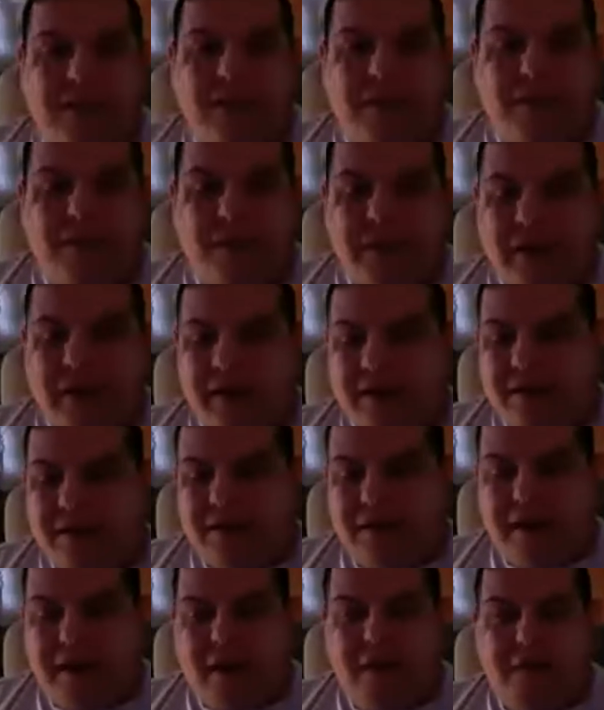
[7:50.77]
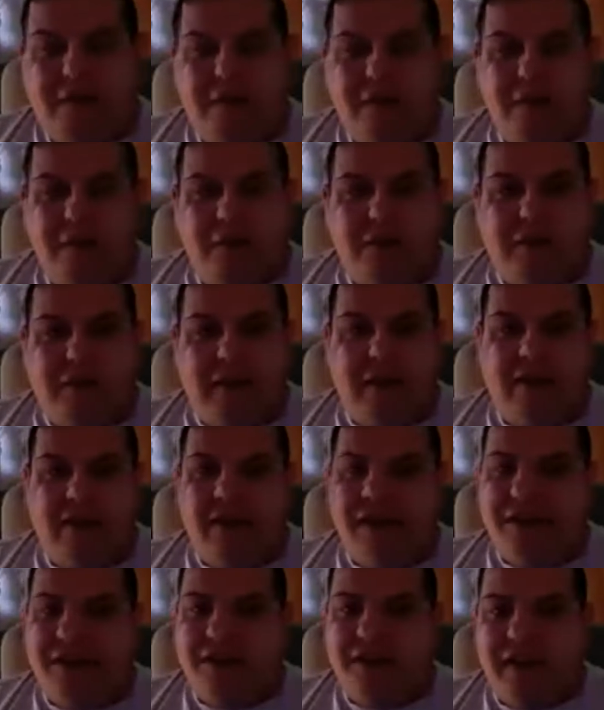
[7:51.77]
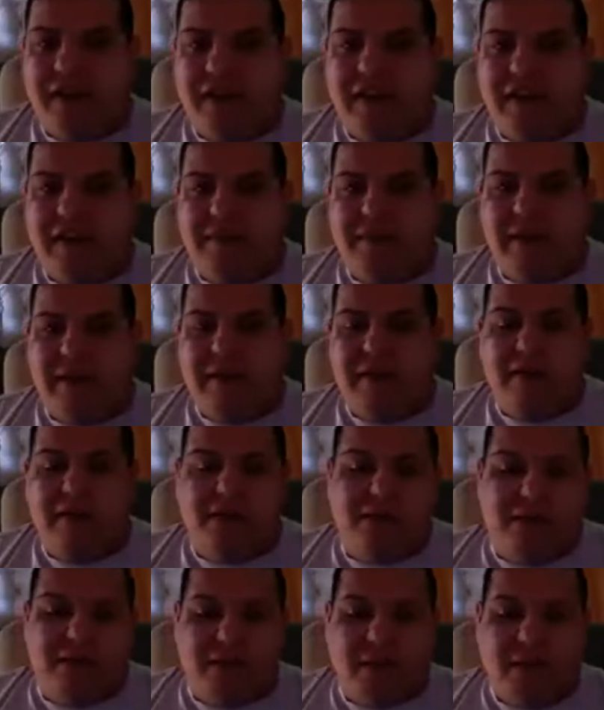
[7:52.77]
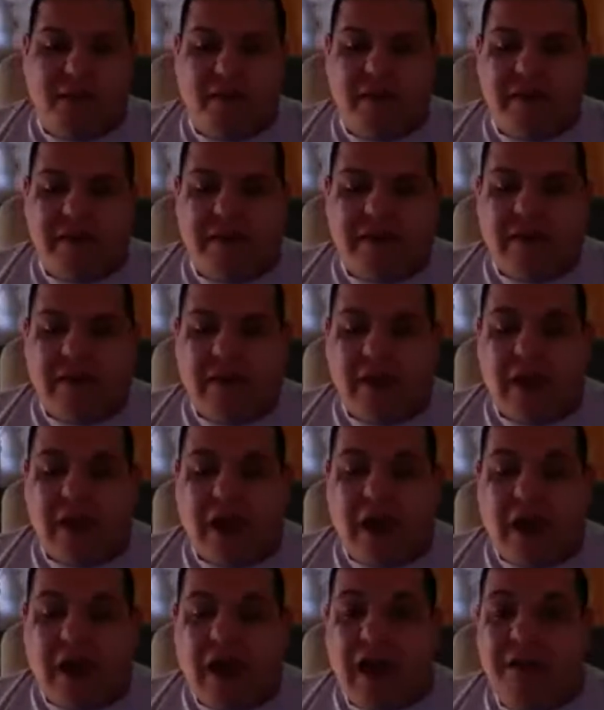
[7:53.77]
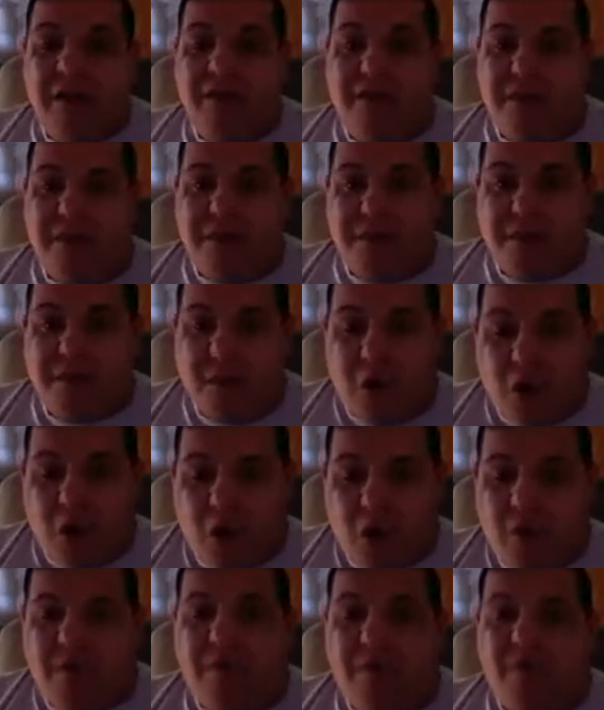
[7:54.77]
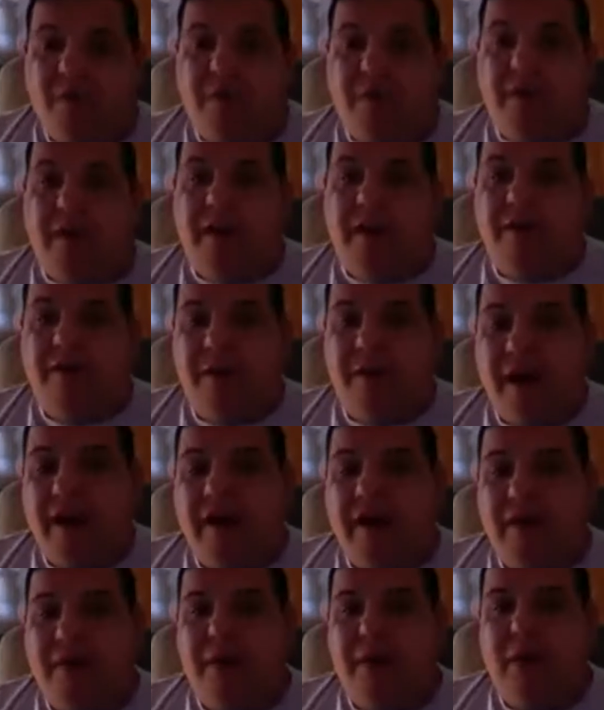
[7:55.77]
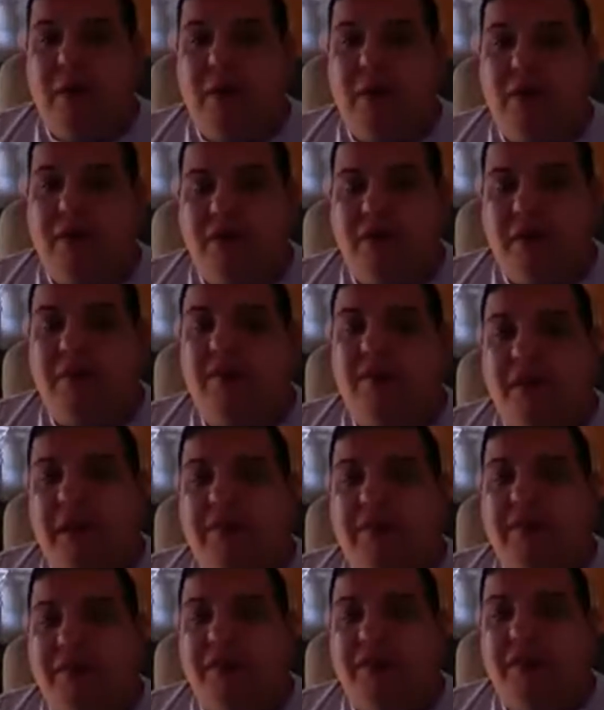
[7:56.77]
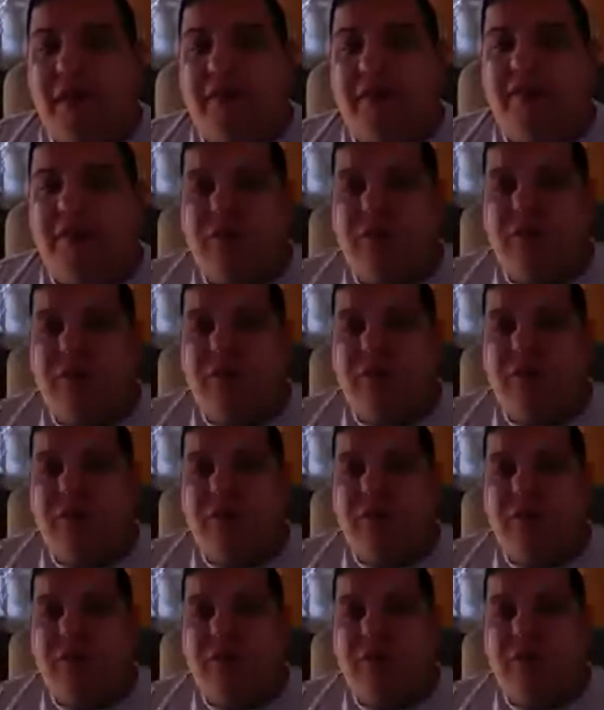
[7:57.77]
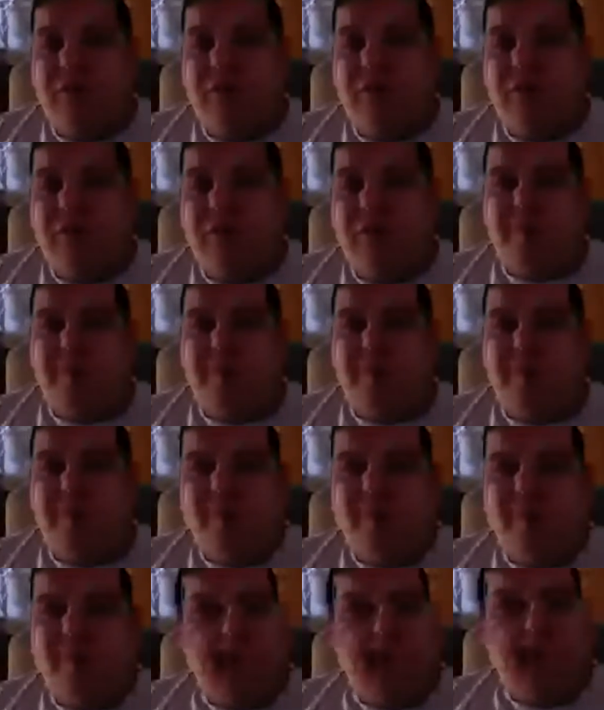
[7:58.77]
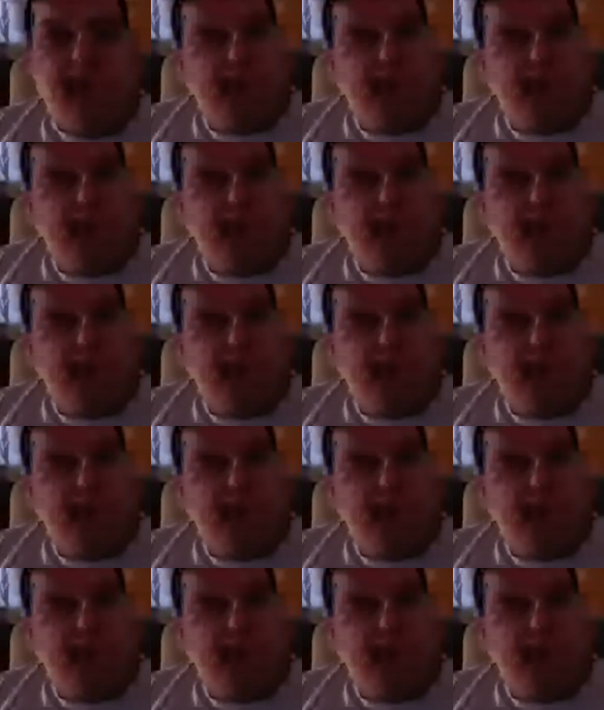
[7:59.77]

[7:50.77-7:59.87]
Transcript: bring it to the office where the internet's slightly better. And so I'm hopeful that it might upload sometime this afternoon. I really am. And I'm